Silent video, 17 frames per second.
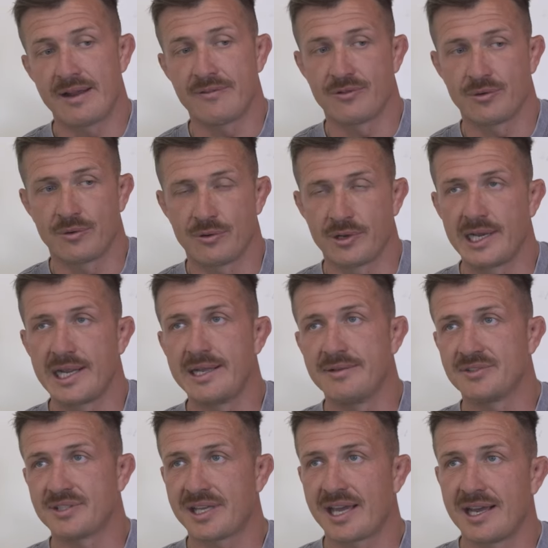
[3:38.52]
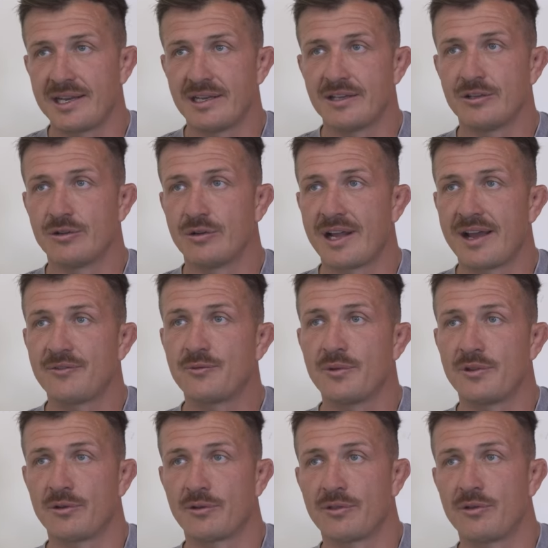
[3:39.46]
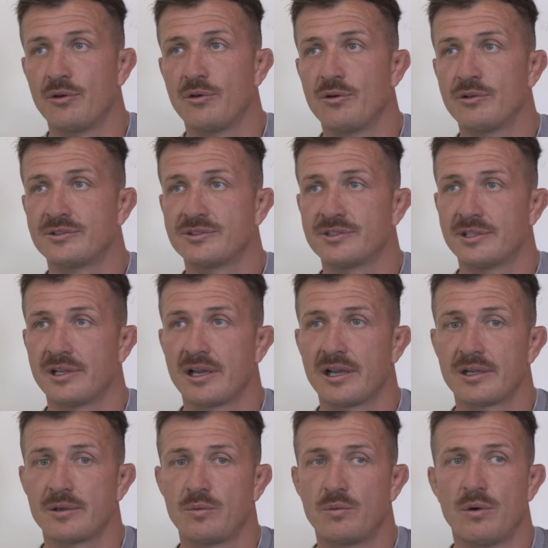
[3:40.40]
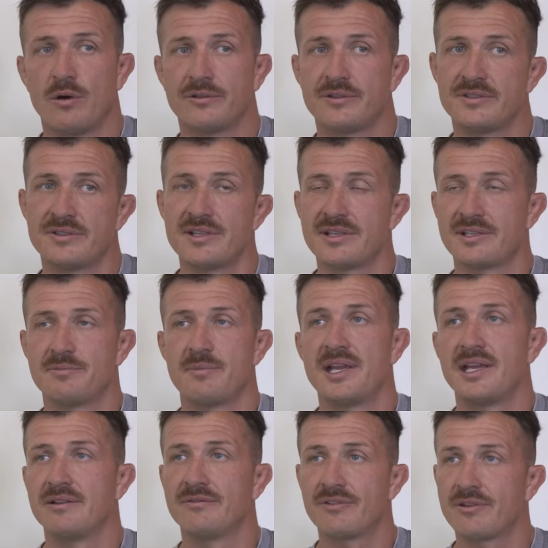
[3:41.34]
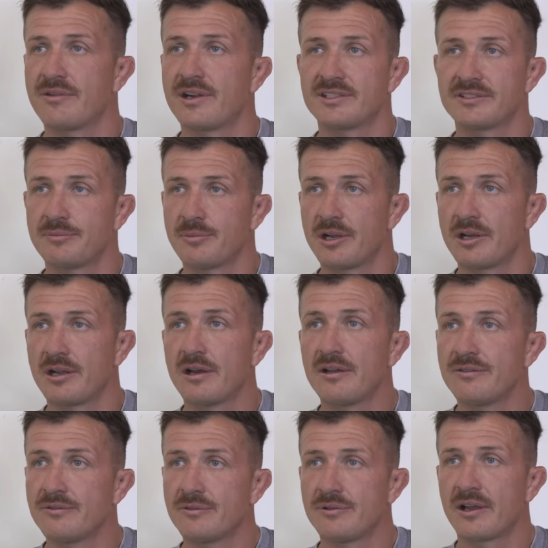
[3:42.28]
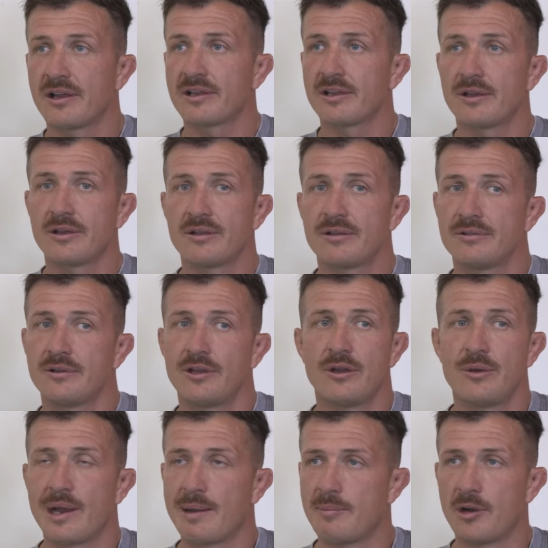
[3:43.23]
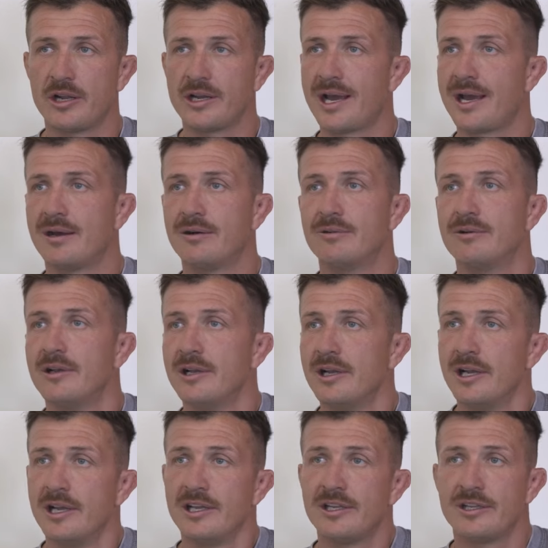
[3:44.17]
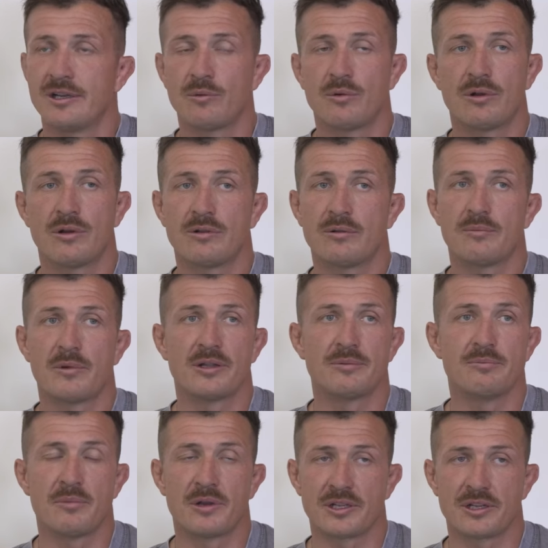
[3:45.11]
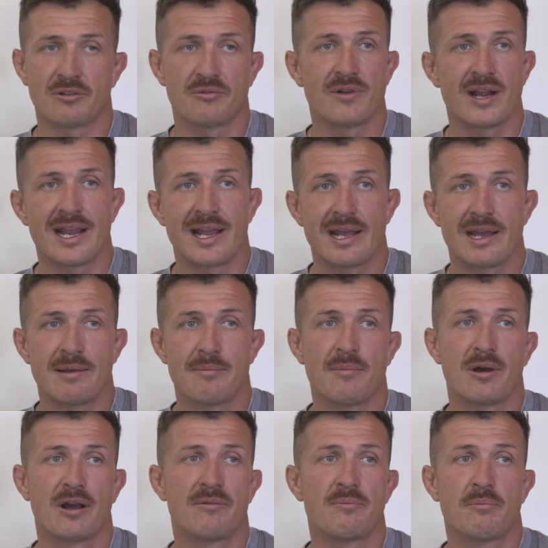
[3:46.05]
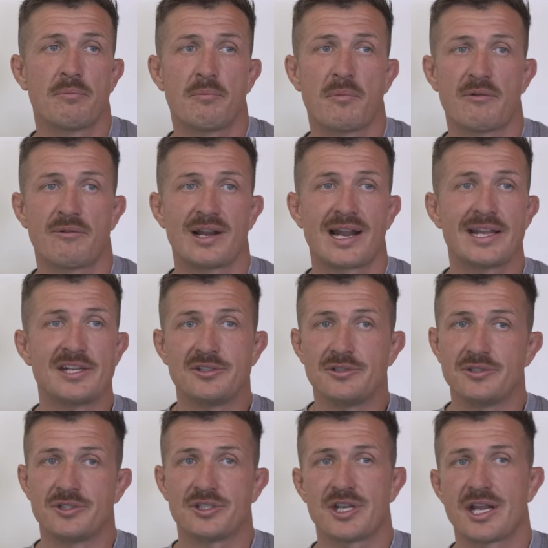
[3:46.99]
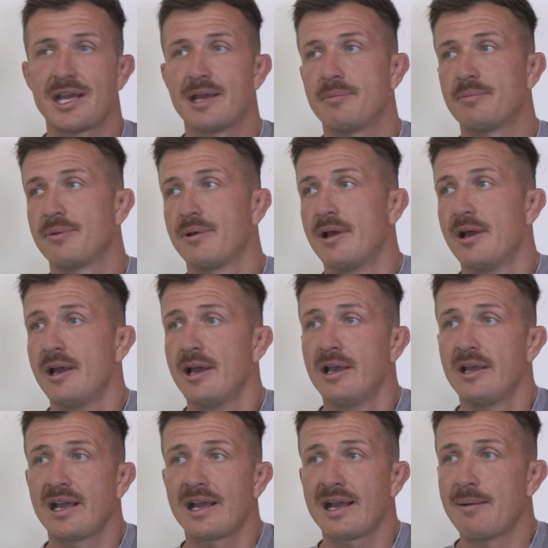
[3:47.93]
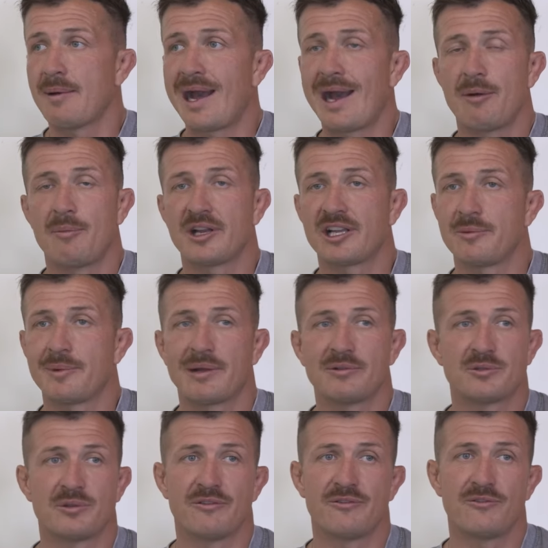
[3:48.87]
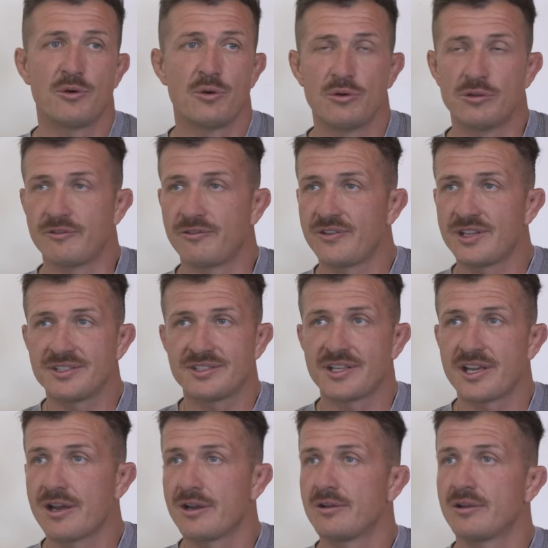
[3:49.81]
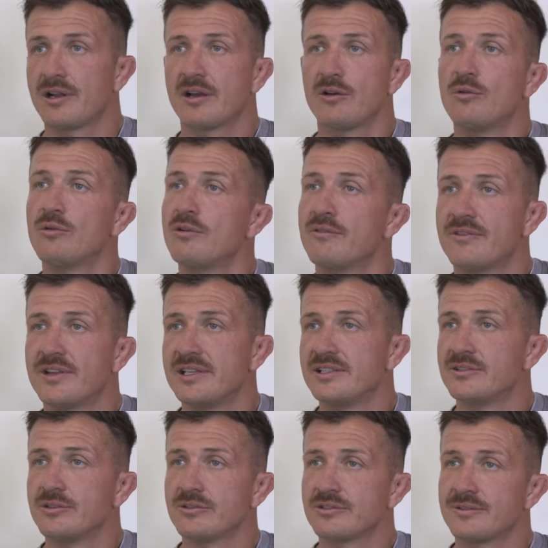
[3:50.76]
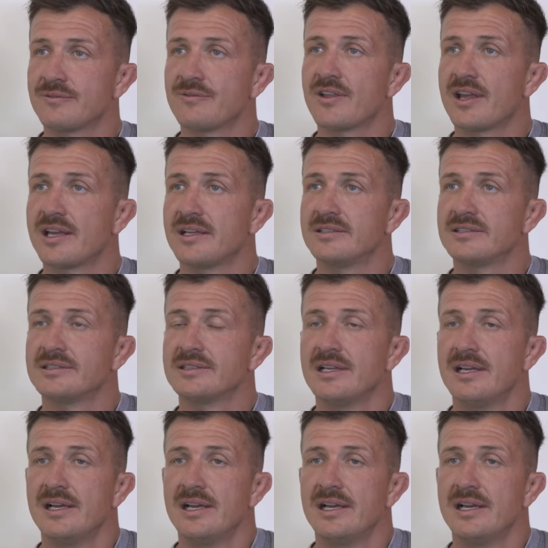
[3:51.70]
everyone leaves again and you're left with your thoughts and like, what does this mean for the rest of my life? Like, who am I now? What my career, my relationship, how am I going to be able to afford physio? Like, all of these sorts of things